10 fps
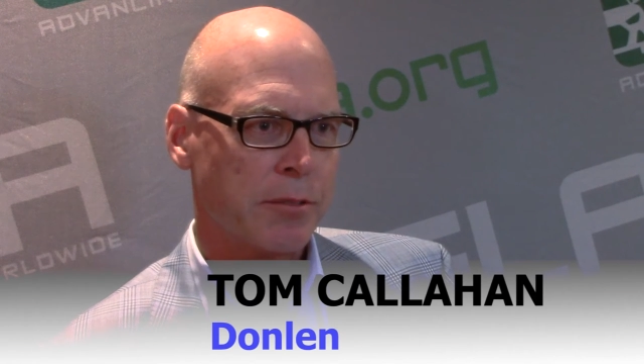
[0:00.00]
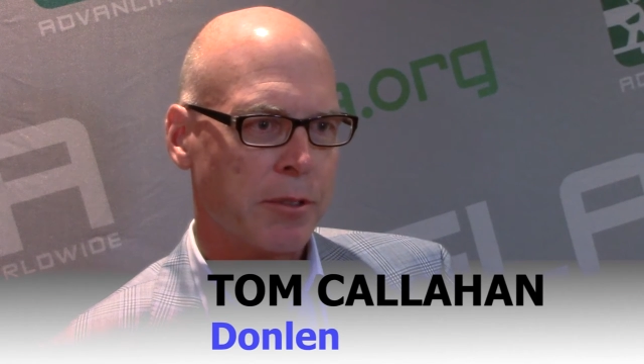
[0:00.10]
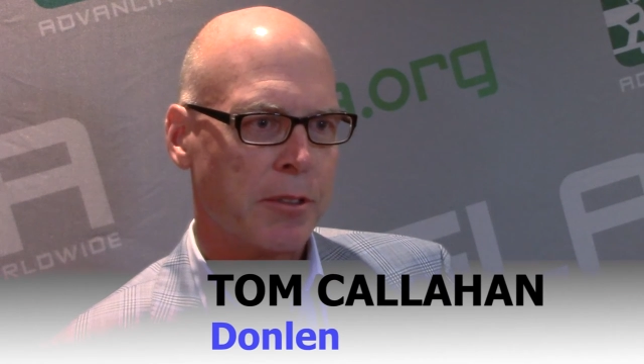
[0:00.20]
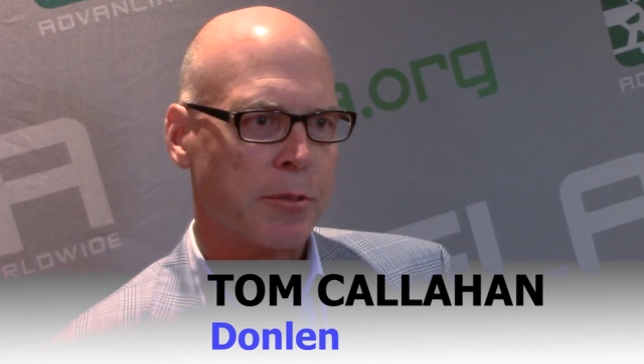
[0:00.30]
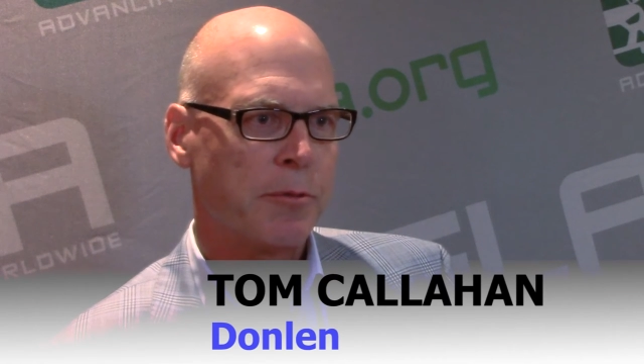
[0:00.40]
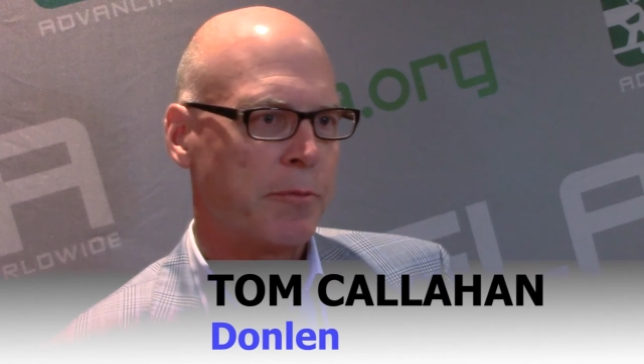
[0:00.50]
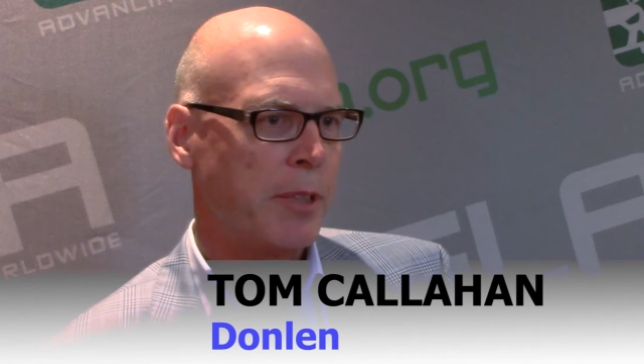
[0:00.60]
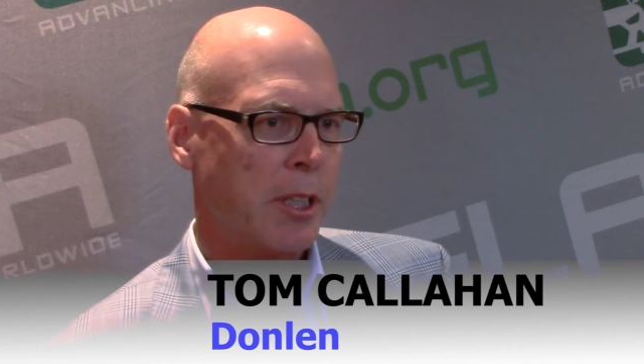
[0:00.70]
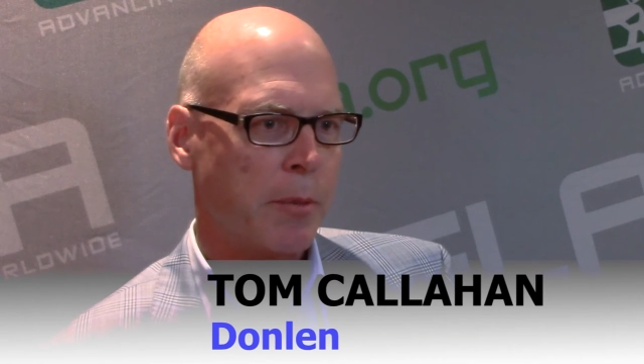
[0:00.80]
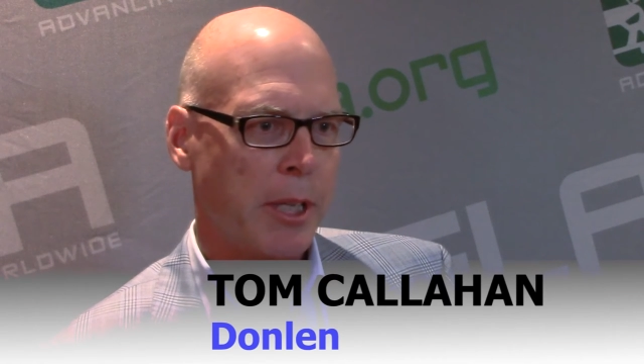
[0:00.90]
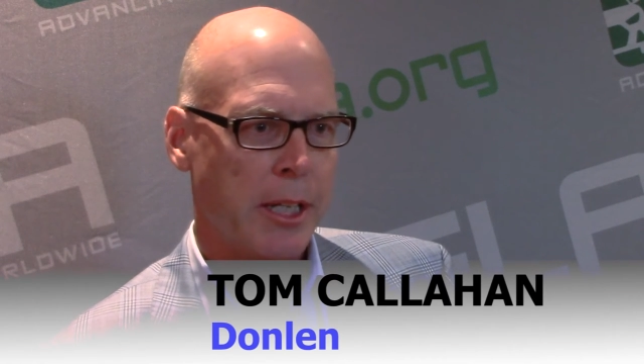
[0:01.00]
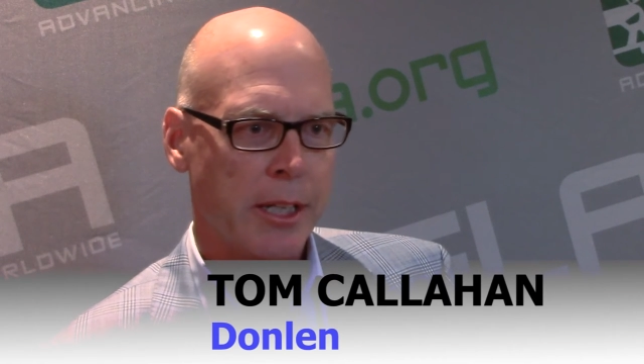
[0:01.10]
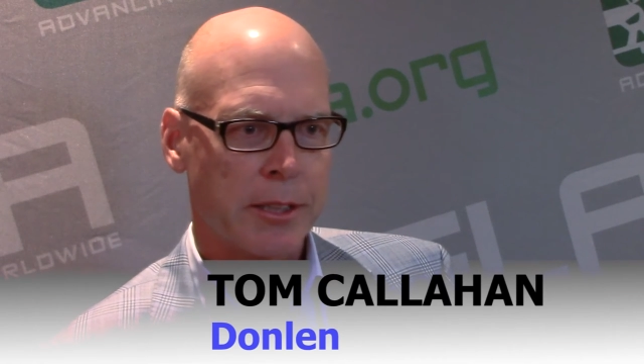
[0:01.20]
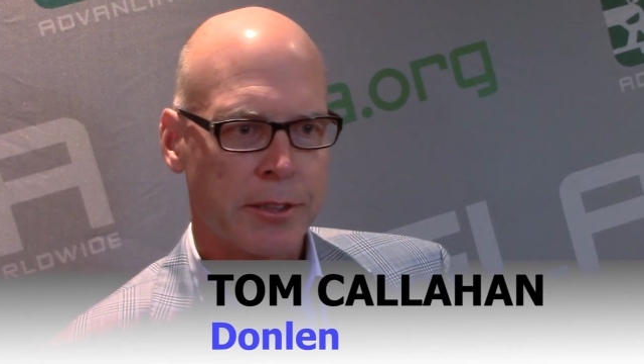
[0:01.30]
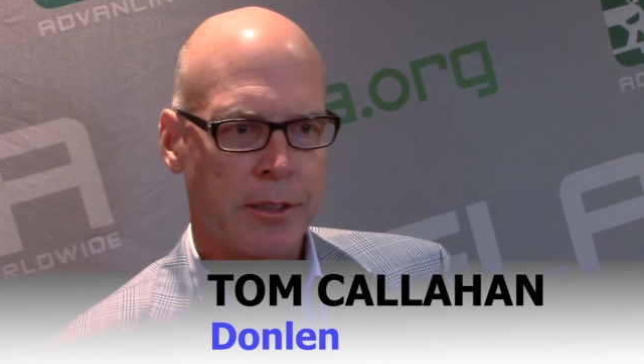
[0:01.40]
whether it's
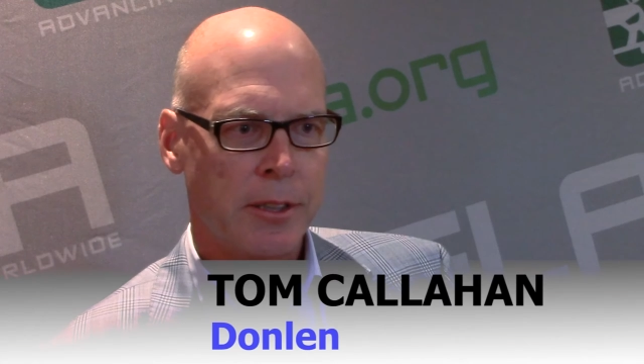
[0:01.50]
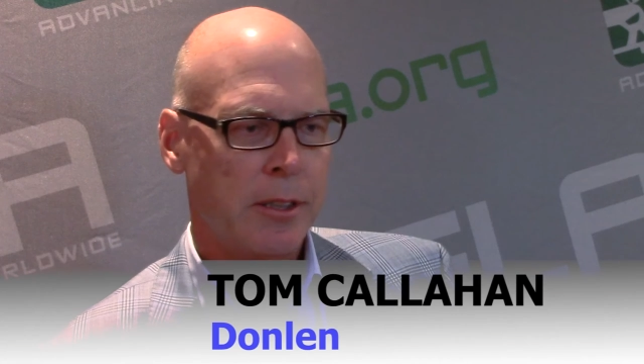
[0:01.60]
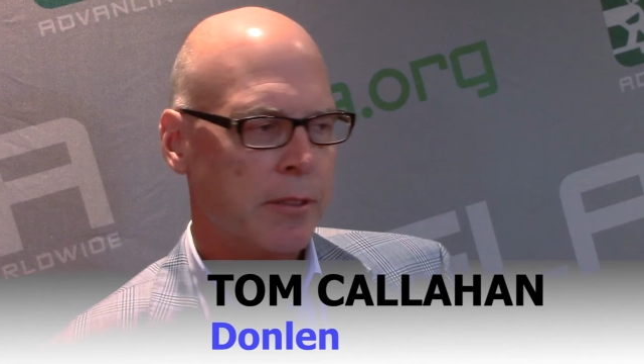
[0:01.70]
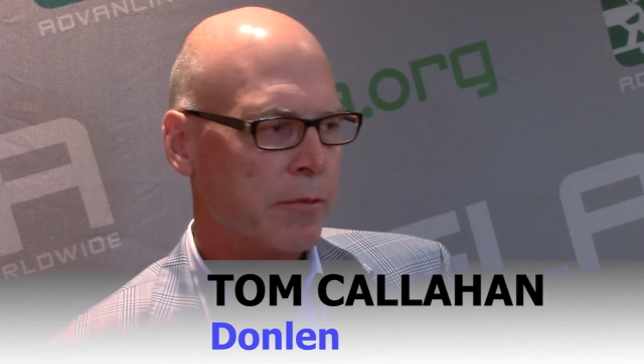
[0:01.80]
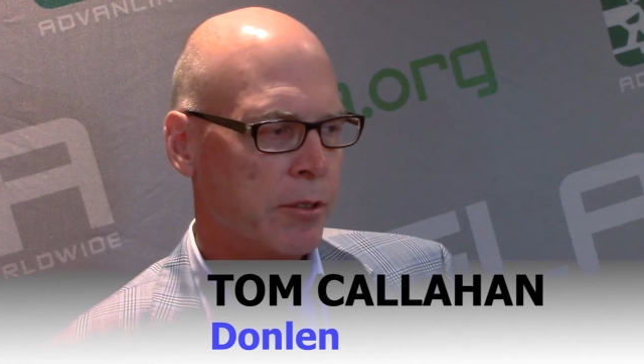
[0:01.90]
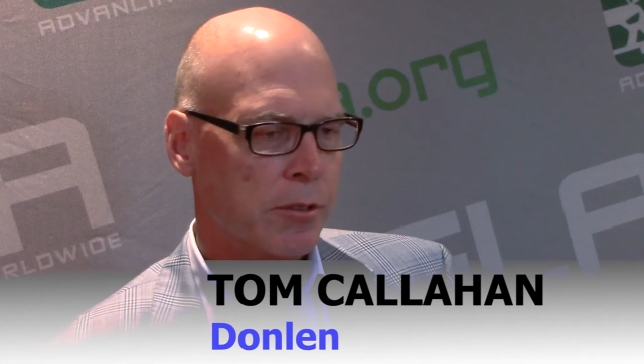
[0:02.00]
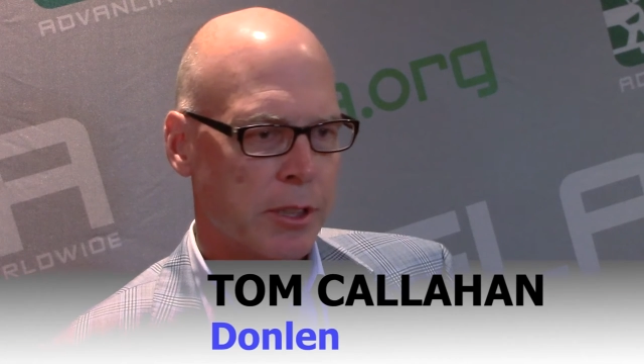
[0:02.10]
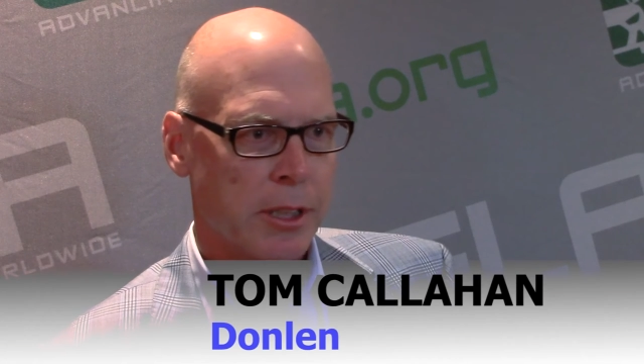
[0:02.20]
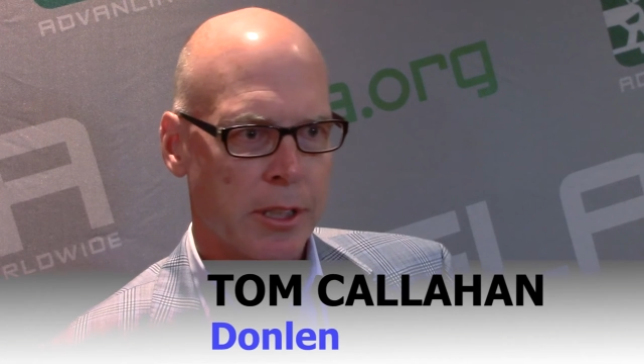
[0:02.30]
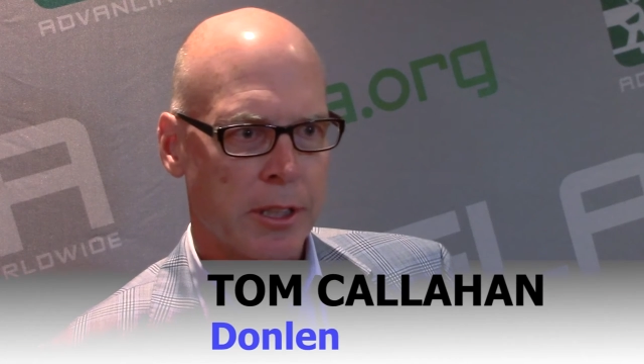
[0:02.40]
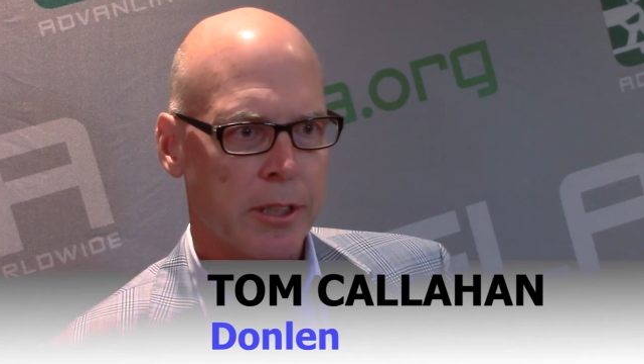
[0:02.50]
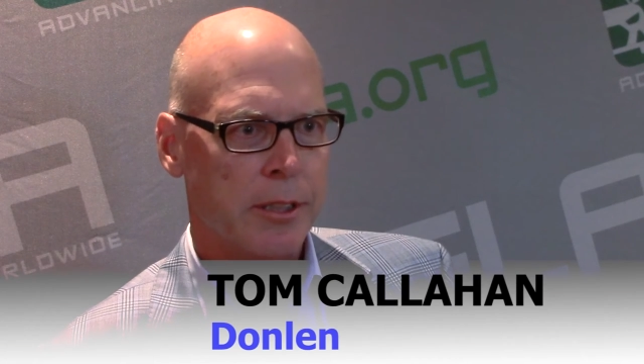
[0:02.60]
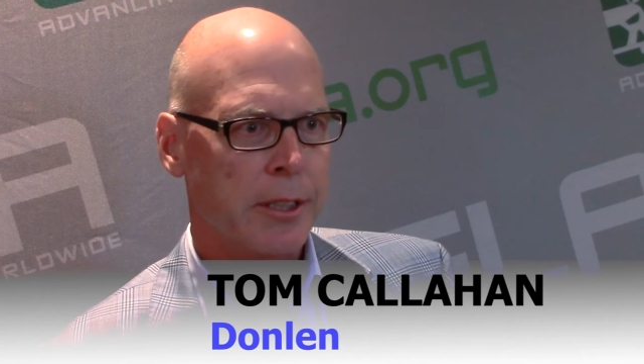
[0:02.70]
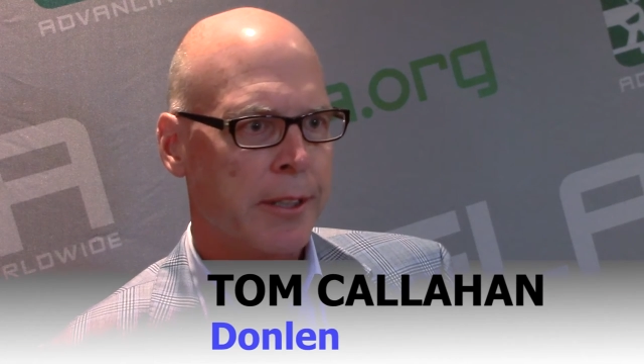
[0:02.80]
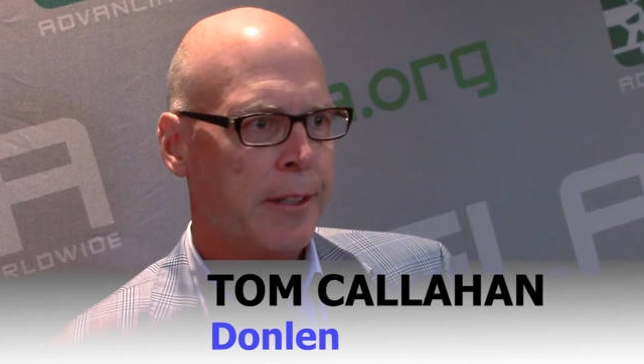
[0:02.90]
telematics, fuel card,